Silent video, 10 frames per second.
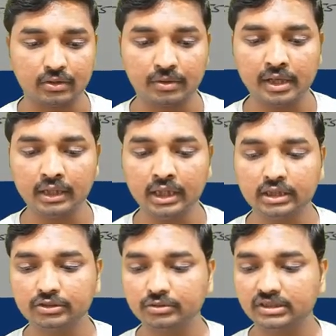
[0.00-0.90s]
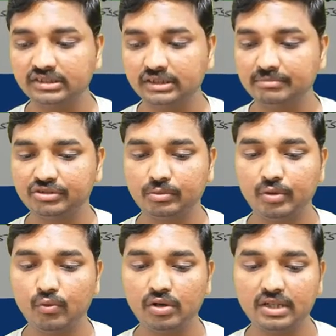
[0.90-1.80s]
Okay, so this seems to be
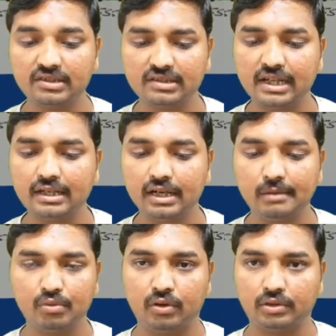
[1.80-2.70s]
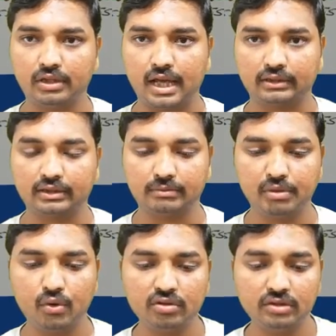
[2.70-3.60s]
what central part, like that,
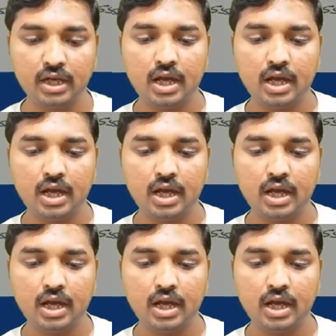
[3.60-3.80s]
because